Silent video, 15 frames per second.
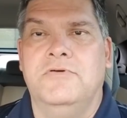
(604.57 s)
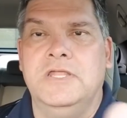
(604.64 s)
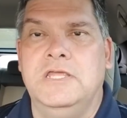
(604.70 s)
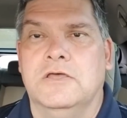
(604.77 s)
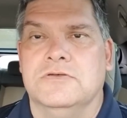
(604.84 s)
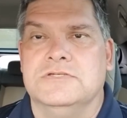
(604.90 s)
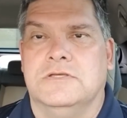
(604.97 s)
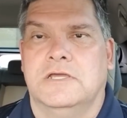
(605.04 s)

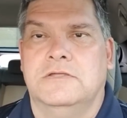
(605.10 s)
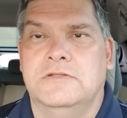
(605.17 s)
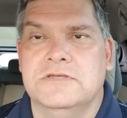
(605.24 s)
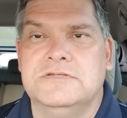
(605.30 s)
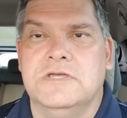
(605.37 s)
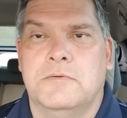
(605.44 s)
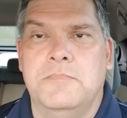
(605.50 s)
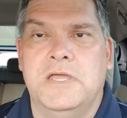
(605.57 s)
videos like
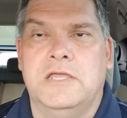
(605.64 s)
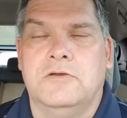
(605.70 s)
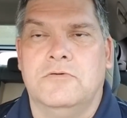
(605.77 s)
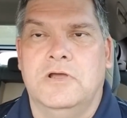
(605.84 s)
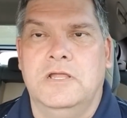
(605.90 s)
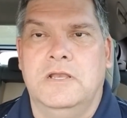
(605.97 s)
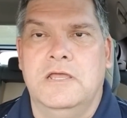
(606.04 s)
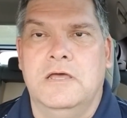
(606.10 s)
this I'm making
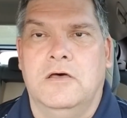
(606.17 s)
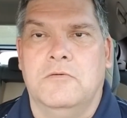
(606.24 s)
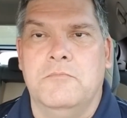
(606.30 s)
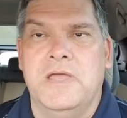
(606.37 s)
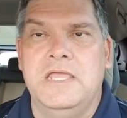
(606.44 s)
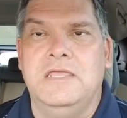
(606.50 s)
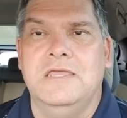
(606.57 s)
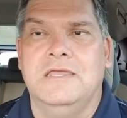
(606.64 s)
right now,
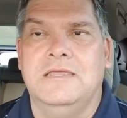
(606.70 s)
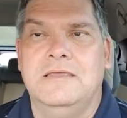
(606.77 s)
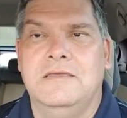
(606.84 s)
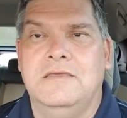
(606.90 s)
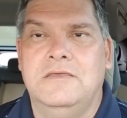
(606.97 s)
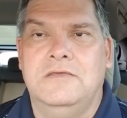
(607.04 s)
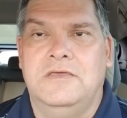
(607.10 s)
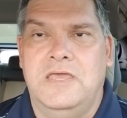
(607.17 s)
making
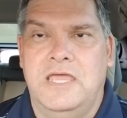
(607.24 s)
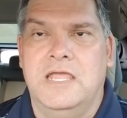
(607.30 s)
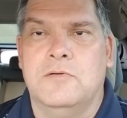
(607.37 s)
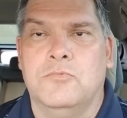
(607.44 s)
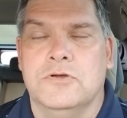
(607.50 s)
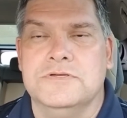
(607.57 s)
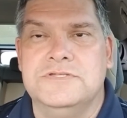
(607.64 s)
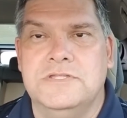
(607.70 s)

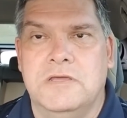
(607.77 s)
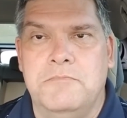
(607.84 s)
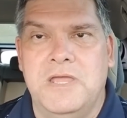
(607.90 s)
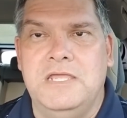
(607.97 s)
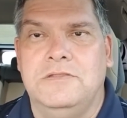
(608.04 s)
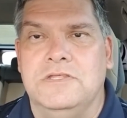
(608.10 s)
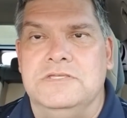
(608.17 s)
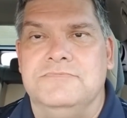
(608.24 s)
cameras that
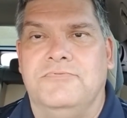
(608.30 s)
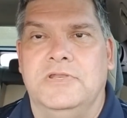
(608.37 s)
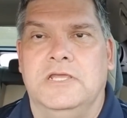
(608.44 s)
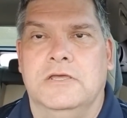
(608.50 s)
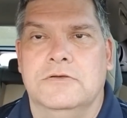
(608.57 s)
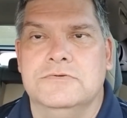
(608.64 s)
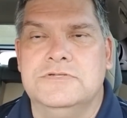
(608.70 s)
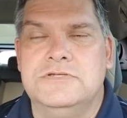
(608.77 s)
make these
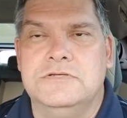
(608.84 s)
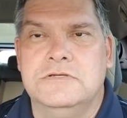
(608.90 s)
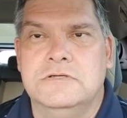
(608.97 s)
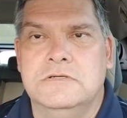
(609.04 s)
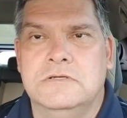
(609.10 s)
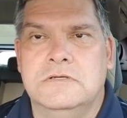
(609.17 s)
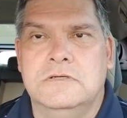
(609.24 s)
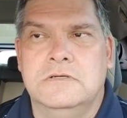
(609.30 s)
videos.
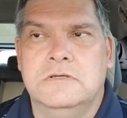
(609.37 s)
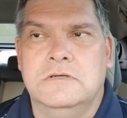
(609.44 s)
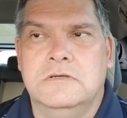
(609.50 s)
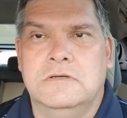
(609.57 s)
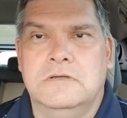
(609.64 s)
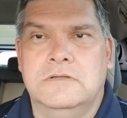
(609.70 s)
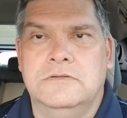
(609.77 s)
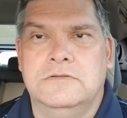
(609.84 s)

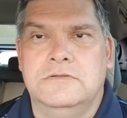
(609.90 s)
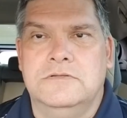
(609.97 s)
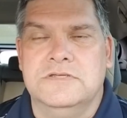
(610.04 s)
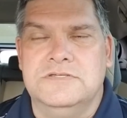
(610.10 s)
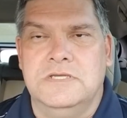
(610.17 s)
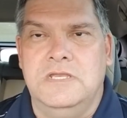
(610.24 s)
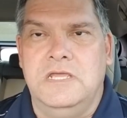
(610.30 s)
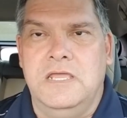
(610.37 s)

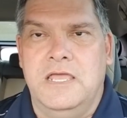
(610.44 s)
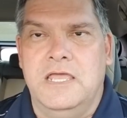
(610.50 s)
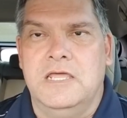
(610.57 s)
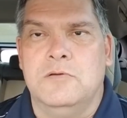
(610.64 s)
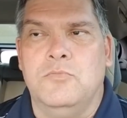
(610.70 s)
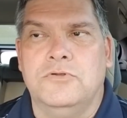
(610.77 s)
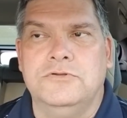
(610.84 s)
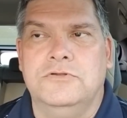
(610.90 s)
Does any
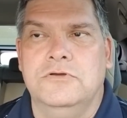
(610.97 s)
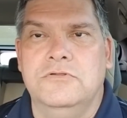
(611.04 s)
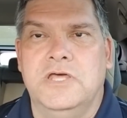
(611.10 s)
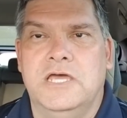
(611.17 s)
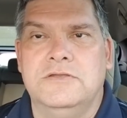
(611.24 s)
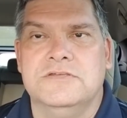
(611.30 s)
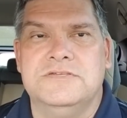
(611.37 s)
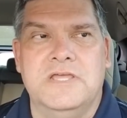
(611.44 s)
animal do
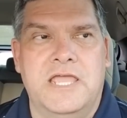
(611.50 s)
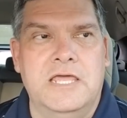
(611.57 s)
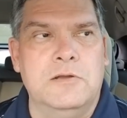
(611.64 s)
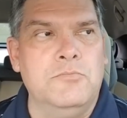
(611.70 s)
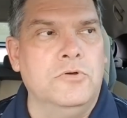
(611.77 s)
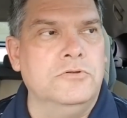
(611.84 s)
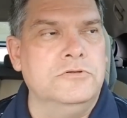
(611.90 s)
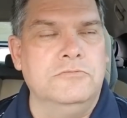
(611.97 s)
that? Does
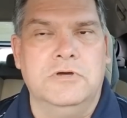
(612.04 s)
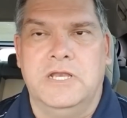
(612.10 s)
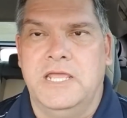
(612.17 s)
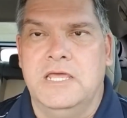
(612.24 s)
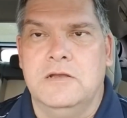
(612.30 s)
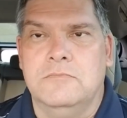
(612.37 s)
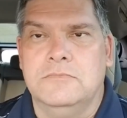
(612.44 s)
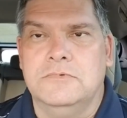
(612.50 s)
animal do an
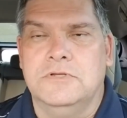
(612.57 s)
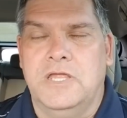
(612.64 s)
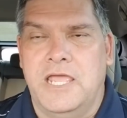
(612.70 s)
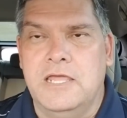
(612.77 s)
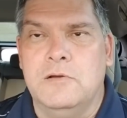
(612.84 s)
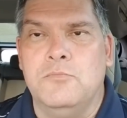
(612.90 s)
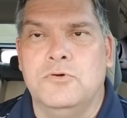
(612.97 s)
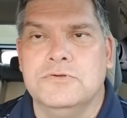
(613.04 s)
anim, do
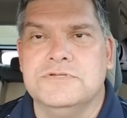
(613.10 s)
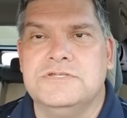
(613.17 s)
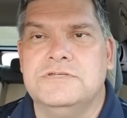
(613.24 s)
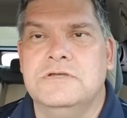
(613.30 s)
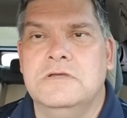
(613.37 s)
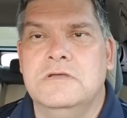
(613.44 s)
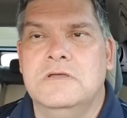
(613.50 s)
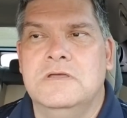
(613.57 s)

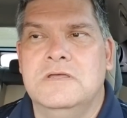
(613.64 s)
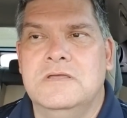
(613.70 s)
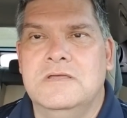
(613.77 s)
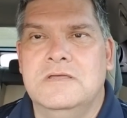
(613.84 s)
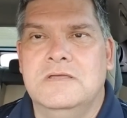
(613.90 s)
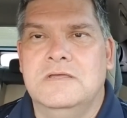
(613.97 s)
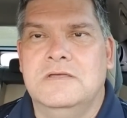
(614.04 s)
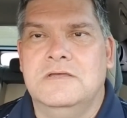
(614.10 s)
animals
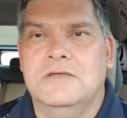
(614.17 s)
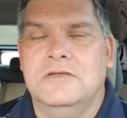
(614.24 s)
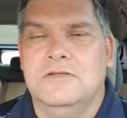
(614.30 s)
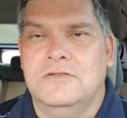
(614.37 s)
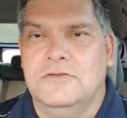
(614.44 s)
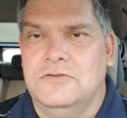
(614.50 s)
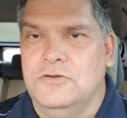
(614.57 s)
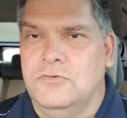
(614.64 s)

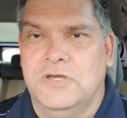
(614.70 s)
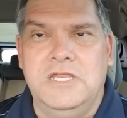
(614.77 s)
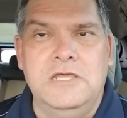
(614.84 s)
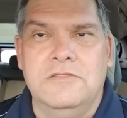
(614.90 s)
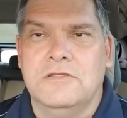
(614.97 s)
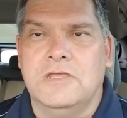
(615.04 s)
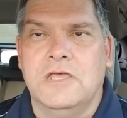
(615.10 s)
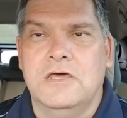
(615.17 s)
do any
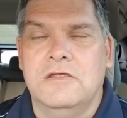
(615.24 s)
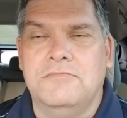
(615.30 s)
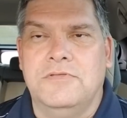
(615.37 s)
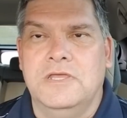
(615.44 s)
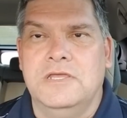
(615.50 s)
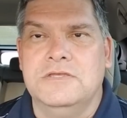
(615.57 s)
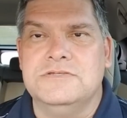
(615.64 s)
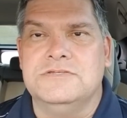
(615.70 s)
of the kind of
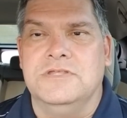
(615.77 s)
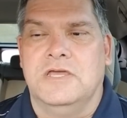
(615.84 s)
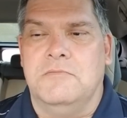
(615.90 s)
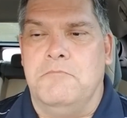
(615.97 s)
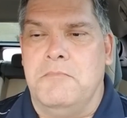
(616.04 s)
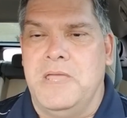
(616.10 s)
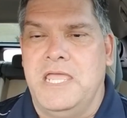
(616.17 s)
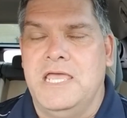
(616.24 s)
things that
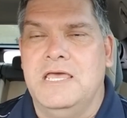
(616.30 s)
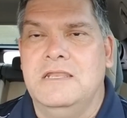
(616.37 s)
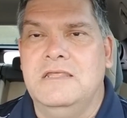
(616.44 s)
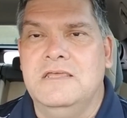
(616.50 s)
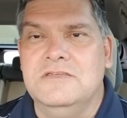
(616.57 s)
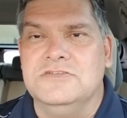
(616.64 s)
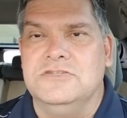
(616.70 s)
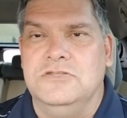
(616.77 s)
man
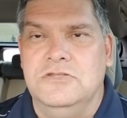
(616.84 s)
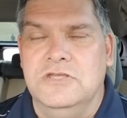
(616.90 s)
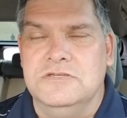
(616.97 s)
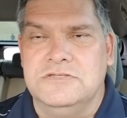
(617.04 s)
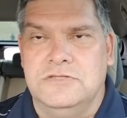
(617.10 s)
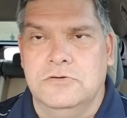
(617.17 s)
has is